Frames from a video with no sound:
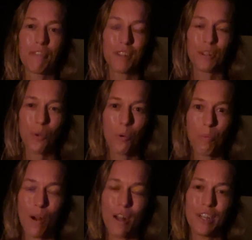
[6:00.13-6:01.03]
this whole
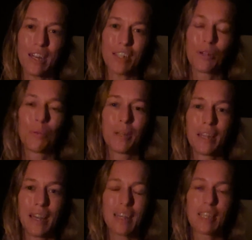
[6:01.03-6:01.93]
project to
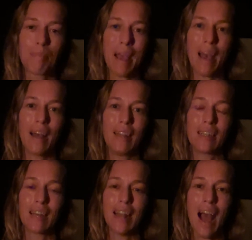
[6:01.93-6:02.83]
really expand
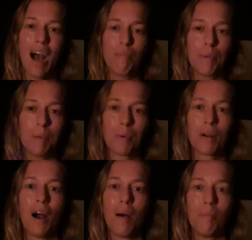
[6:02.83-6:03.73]
and have people
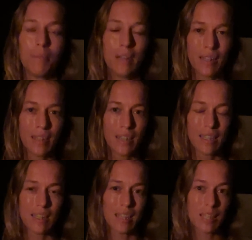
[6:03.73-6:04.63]
come
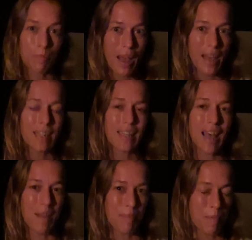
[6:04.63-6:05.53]
to this space
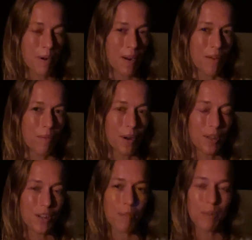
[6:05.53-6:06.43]
and be part of
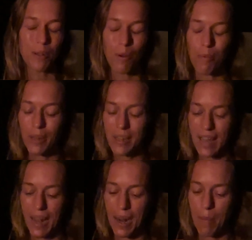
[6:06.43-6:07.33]
workshops. So I'm really
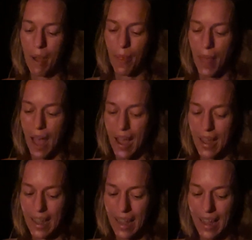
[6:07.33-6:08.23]
excited about that.
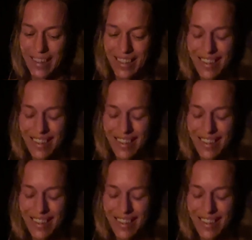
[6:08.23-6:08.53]
And